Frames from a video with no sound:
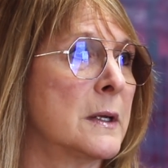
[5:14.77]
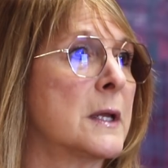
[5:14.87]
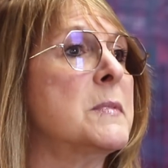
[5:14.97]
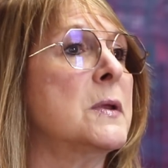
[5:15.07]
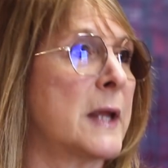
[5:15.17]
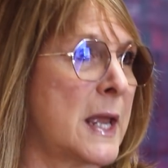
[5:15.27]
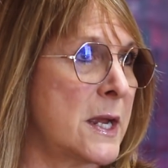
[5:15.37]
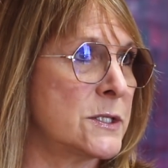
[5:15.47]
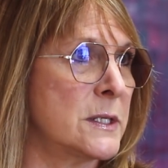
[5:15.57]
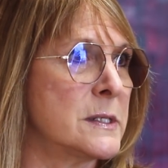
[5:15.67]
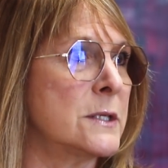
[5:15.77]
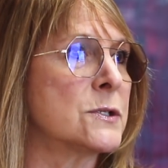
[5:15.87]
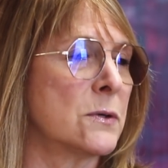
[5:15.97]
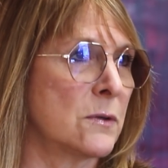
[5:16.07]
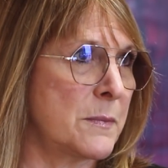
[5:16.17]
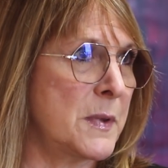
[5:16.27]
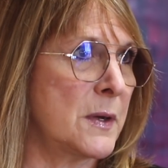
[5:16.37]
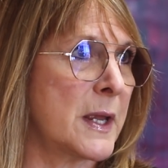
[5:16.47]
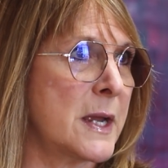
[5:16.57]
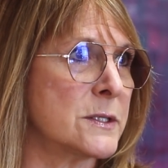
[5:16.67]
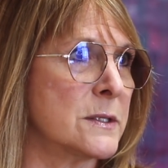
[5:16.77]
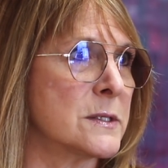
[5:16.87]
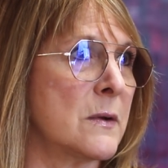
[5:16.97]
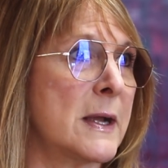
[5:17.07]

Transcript: communications, internal communications.